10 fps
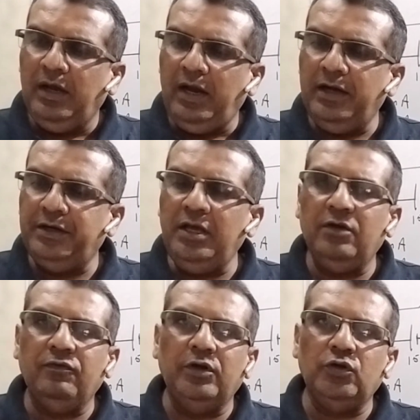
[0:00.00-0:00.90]
At T
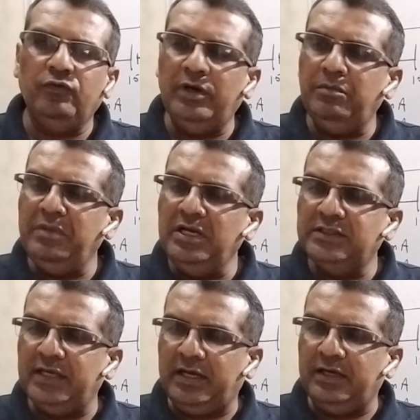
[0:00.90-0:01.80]
equal to 1
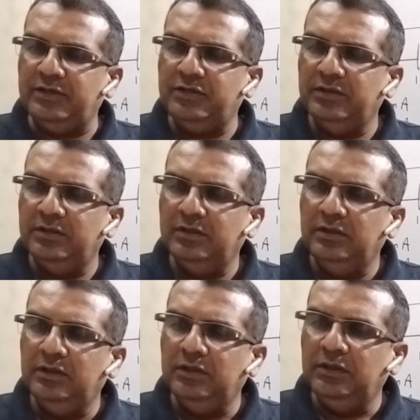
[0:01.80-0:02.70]
millisecond,
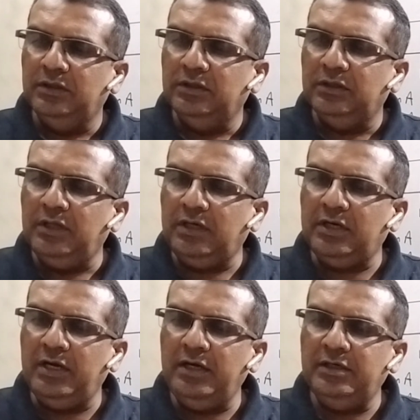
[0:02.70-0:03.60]
the
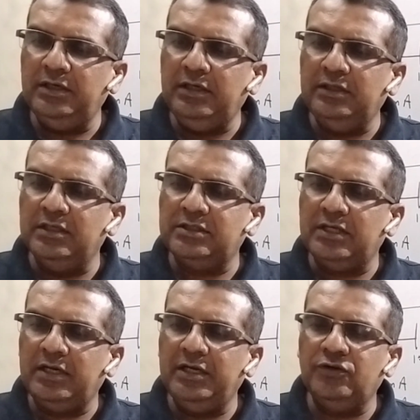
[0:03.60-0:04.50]
current in the
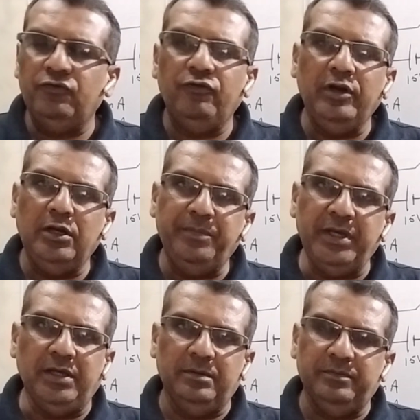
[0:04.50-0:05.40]
circuit will
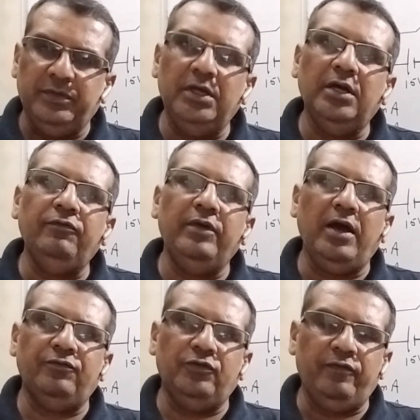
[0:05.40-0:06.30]
be, here we
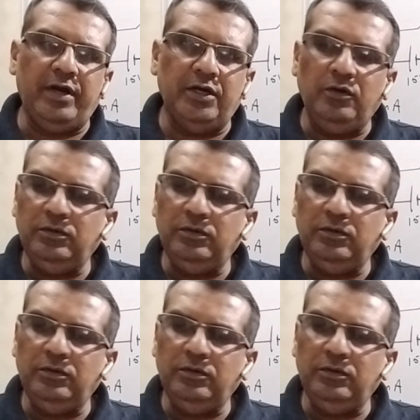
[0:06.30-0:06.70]
have to find